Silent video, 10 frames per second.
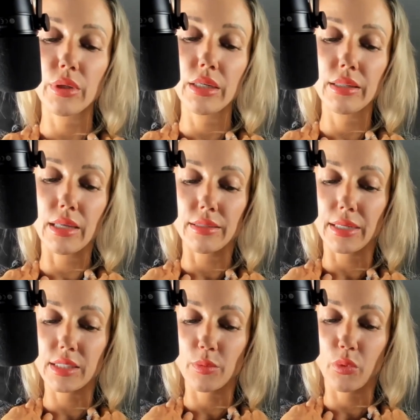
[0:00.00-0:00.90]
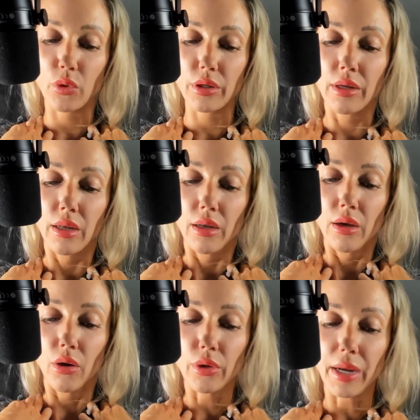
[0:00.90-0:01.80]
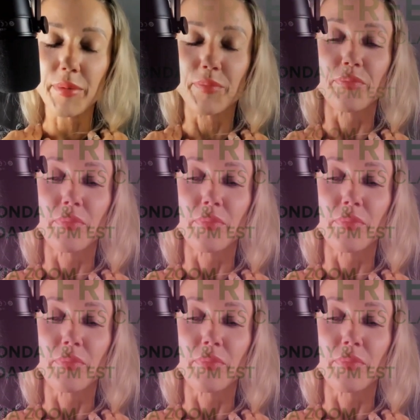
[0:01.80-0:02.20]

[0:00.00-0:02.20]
We need that neck support. Okay.